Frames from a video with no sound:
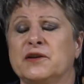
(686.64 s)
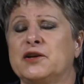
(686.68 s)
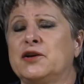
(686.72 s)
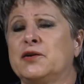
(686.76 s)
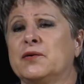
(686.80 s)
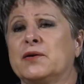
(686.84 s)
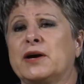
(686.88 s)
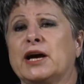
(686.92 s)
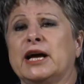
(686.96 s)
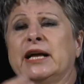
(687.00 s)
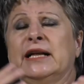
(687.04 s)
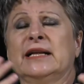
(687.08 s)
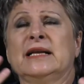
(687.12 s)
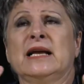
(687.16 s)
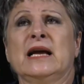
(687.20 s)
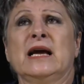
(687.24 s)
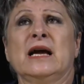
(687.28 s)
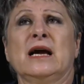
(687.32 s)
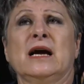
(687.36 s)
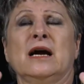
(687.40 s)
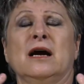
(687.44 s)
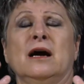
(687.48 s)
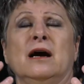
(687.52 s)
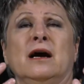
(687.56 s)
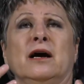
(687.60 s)
you
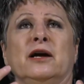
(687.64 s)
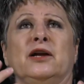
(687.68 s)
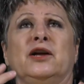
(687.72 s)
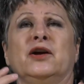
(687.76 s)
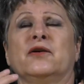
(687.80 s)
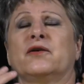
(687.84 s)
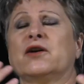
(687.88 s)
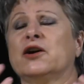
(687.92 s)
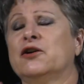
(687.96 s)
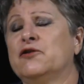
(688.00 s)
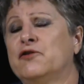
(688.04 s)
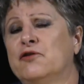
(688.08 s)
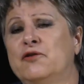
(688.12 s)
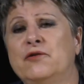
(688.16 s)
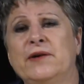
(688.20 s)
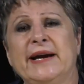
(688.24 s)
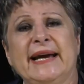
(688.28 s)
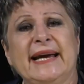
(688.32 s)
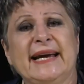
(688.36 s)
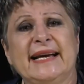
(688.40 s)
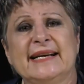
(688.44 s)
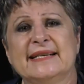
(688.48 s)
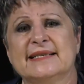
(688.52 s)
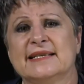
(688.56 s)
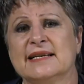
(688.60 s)
can
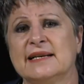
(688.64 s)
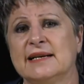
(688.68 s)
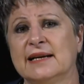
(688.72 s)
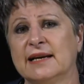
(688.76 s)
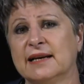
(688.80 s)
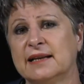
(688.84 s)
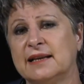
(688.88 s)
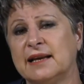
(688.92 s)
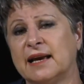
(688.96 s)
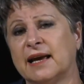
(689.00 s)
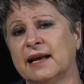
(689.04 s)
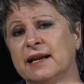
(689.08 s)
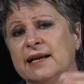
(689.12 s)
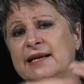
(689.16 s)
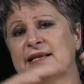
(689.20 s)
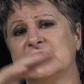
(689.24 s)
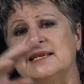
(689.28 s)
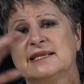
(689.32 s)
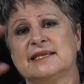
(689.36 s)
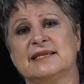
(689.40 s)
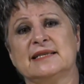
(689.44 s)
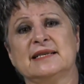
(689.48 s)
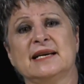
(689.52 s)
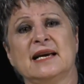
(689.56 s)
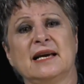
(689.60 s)
reason it and it
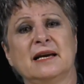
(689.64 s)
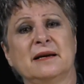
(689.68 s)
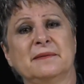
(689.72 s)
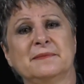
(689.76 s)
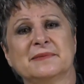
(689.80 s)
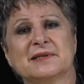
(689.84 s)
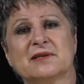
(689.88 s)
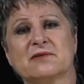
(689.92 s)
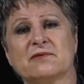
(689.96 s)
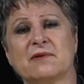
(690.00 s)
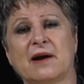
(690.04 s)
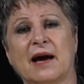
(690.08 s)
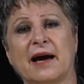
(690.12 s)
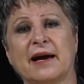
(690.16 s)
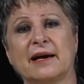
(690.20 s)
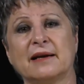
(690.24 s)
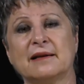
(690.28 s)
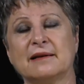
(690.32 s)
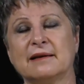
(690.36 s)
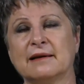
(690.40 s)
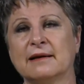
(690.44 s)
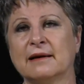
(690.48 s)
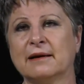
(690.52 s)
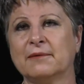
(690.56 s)
seems right.